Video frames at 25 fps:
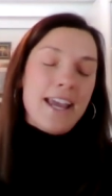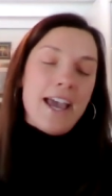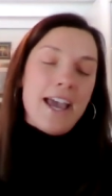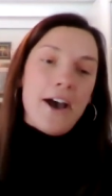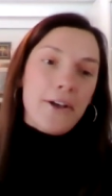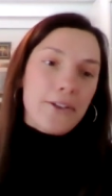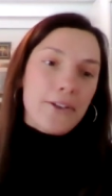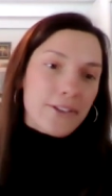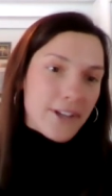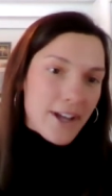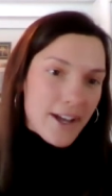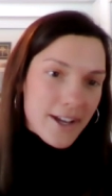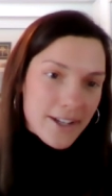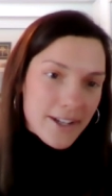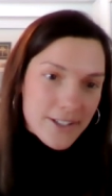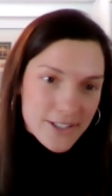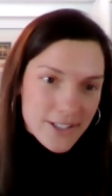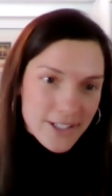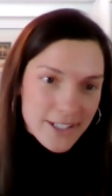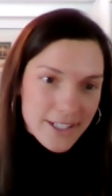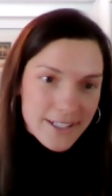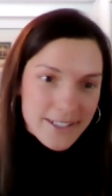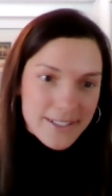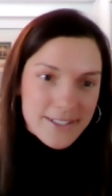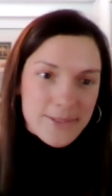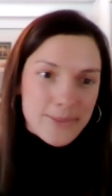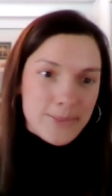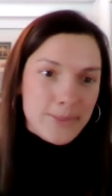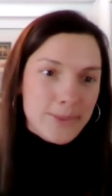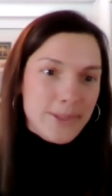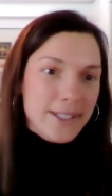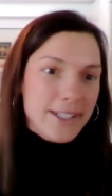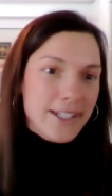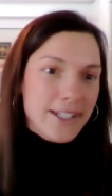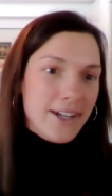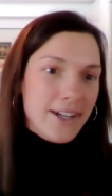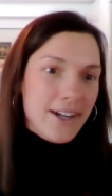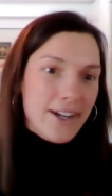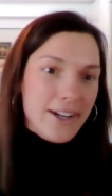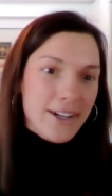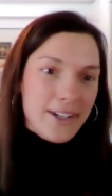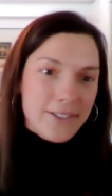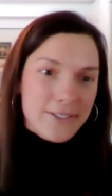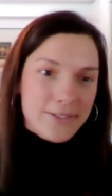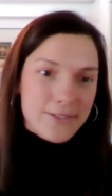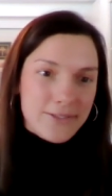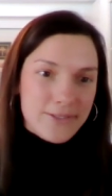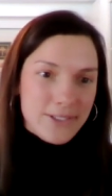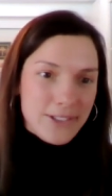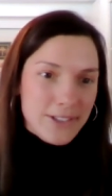health conscious. We
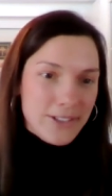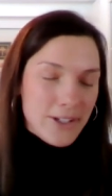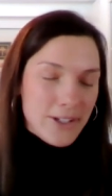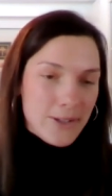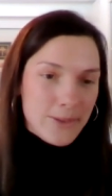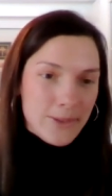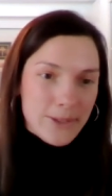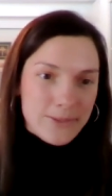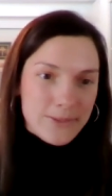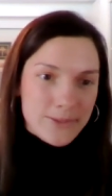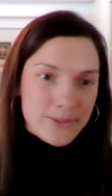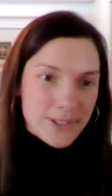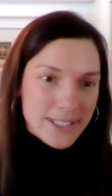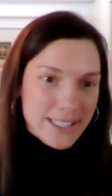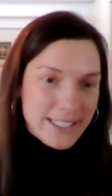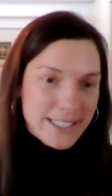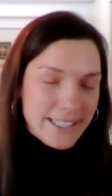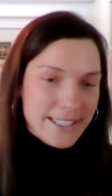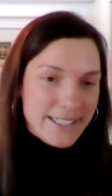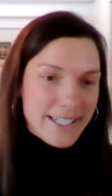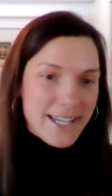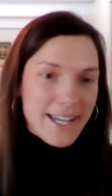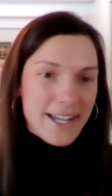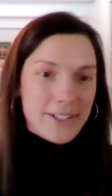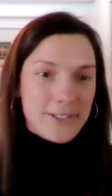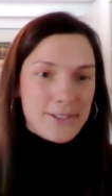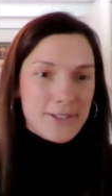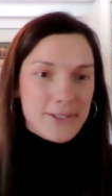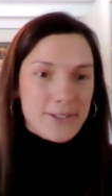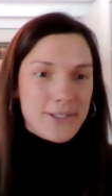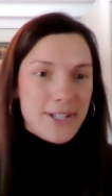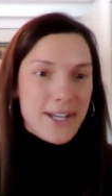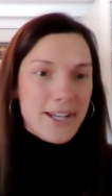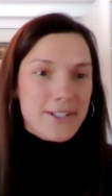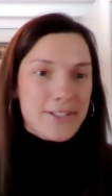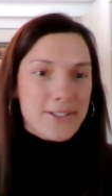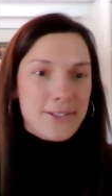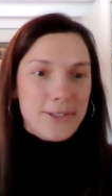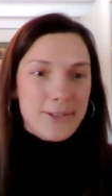are, you know, really into exercise.